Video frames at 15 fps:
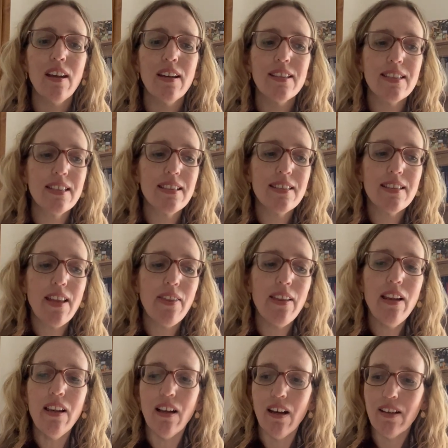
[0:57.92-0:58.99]
since the
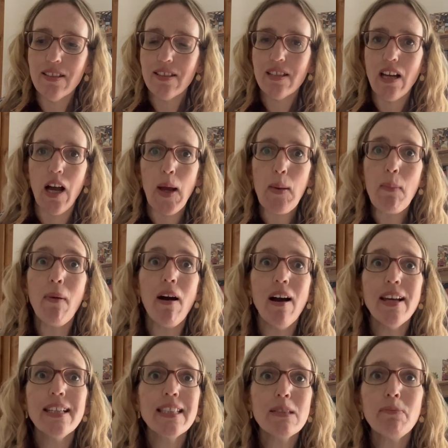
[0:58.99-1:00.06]
last time
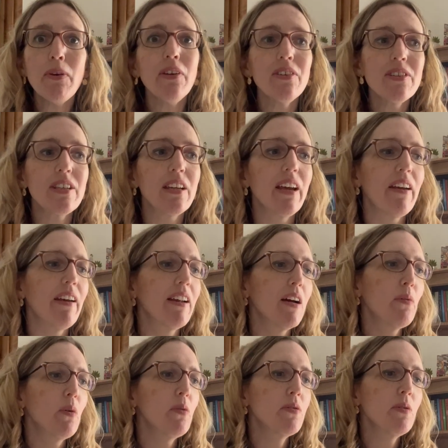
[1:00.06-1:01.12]
I spoke to you.
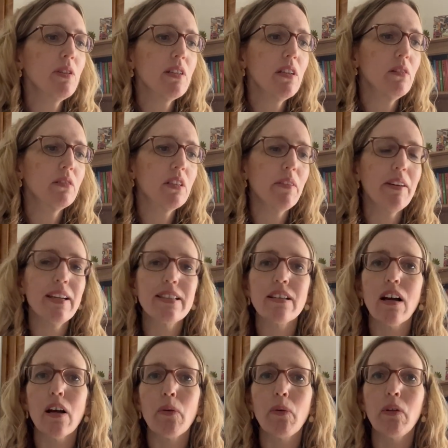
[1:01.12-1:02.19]
And what I'll do is
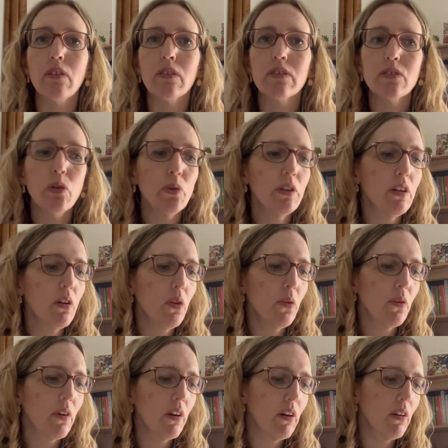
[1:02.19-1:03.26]
I will talk you
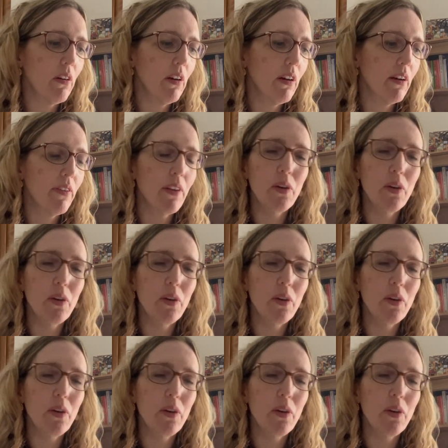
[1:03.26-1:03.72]
through the